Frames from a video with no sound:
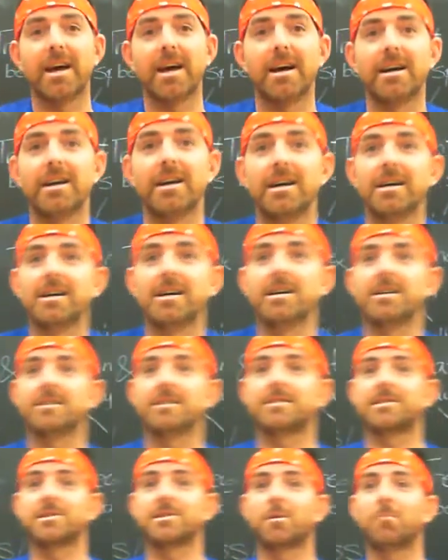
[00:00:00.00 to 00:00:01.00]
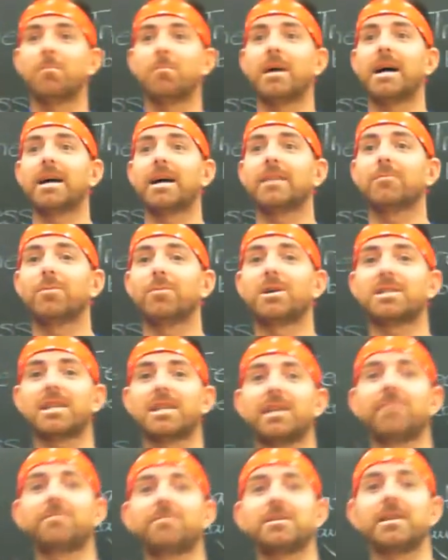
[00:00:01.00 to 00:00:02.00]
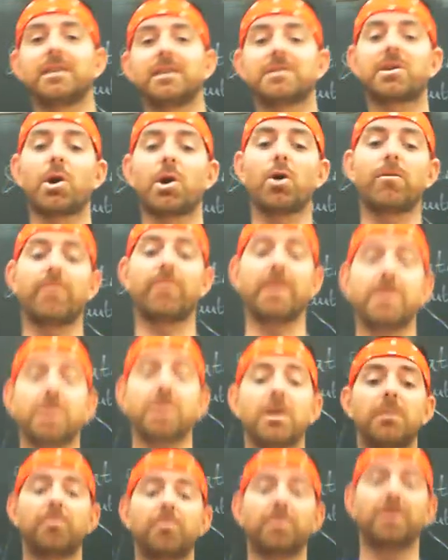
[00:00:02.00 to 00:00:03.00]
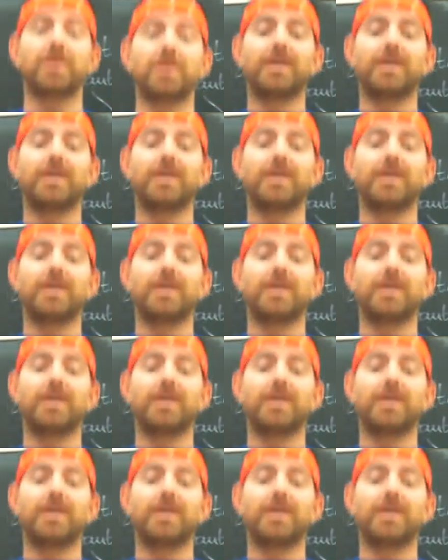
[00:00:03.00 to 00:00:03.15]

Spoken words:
Some man was lifting his girlfriend up